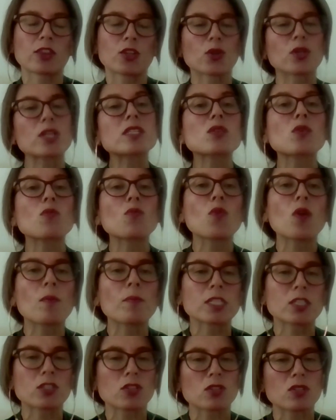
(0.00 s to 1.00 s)
There is a
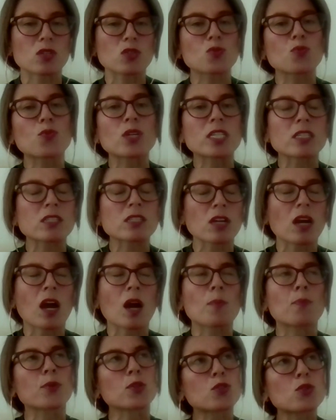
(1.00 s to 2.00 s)
woman, she's a Swedish
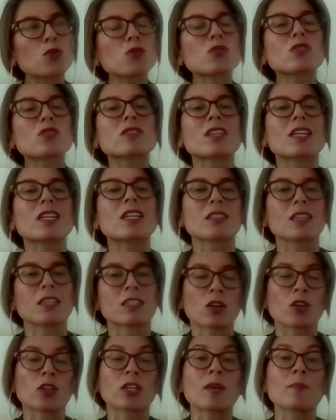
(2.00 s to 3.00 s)
producer, that
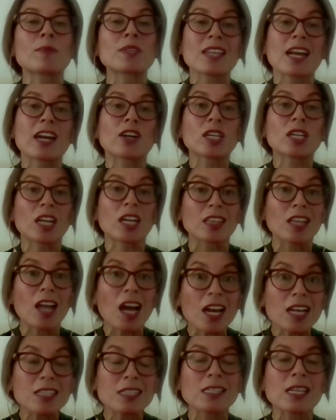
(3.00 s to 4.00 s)
her name is Erica
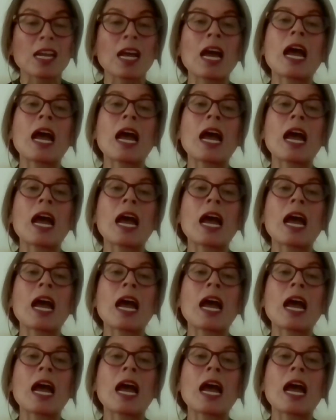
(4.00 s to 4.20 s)
Lust,